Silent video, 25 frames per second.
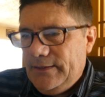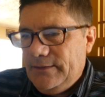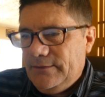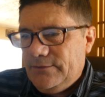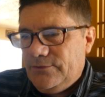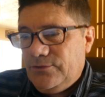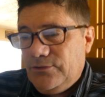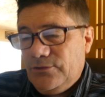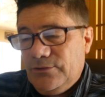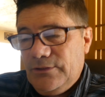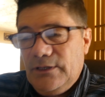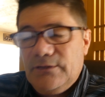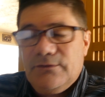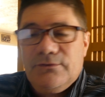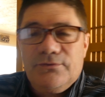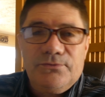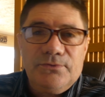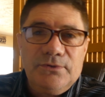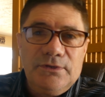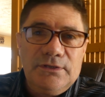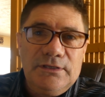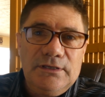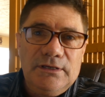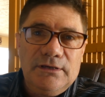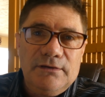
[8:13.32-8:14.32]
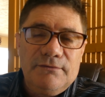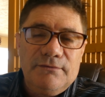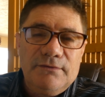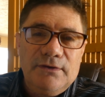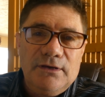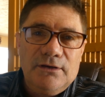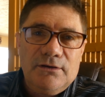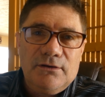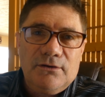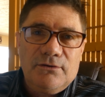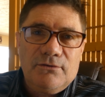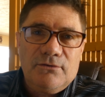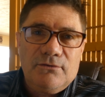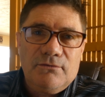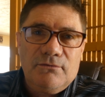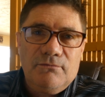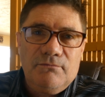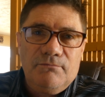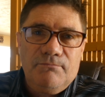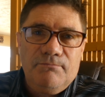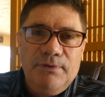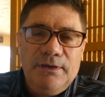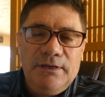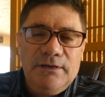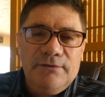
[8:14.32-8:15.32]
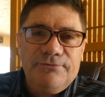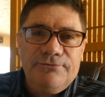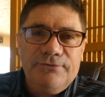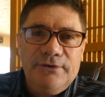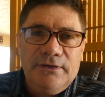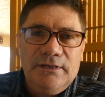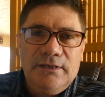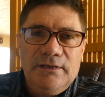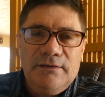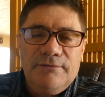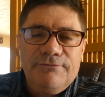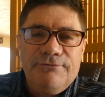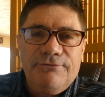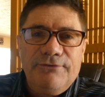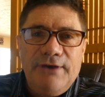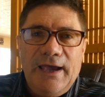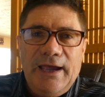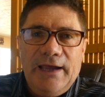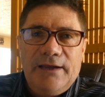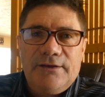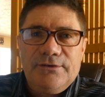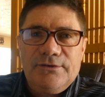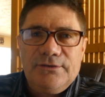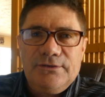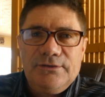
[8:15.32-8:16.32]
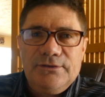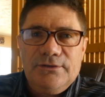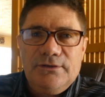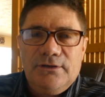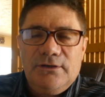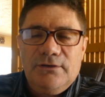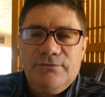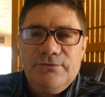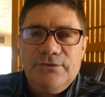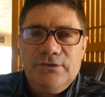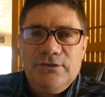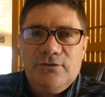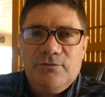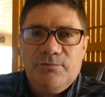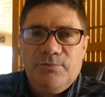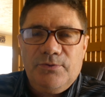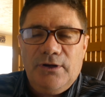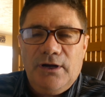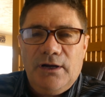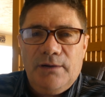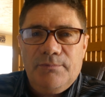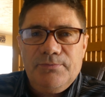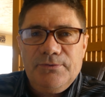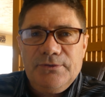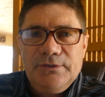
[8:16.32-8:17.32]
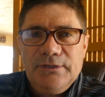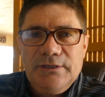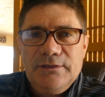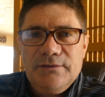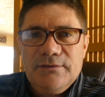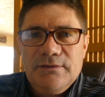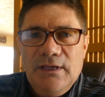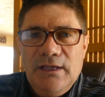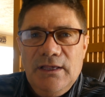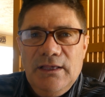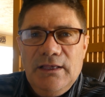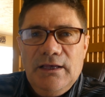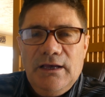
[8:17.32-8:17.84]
So that's really a benefiting factor of these properties.